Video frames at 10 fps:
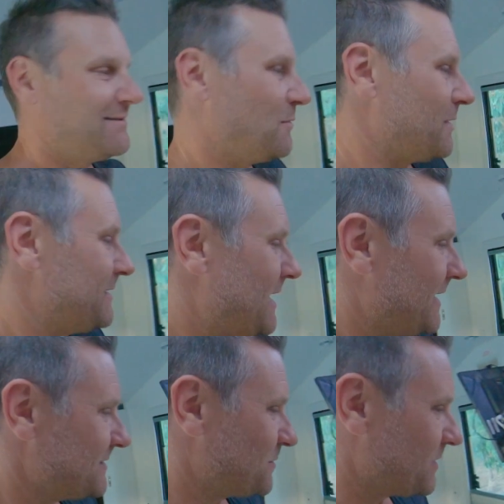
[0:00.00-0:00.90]
What a
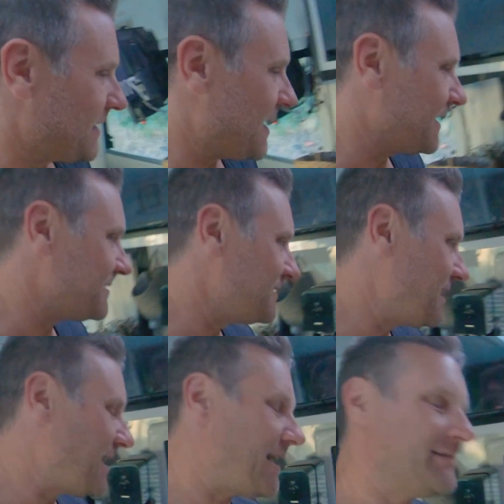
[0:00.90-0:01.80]
day! What a day!
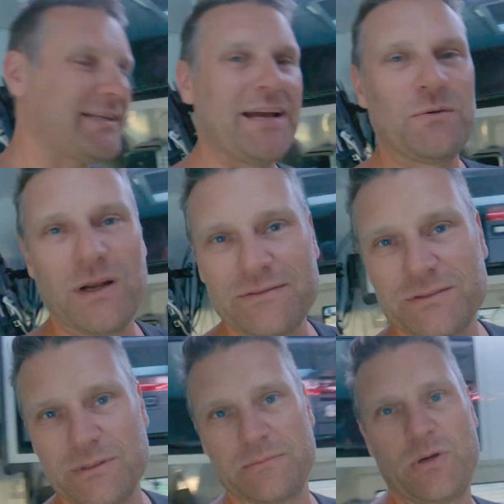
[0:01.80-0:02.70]
Day one of
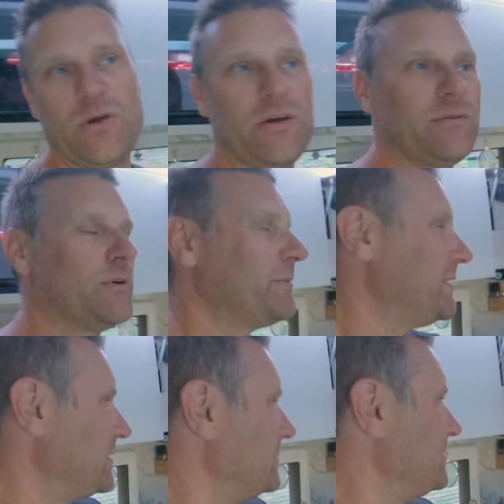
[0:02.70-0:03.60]
doing Perth. What did
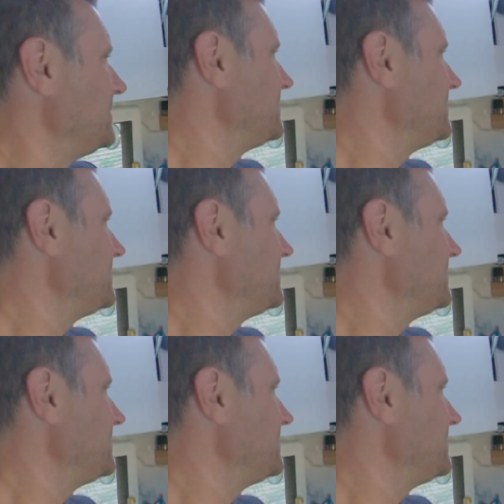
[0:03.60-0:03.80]
we do?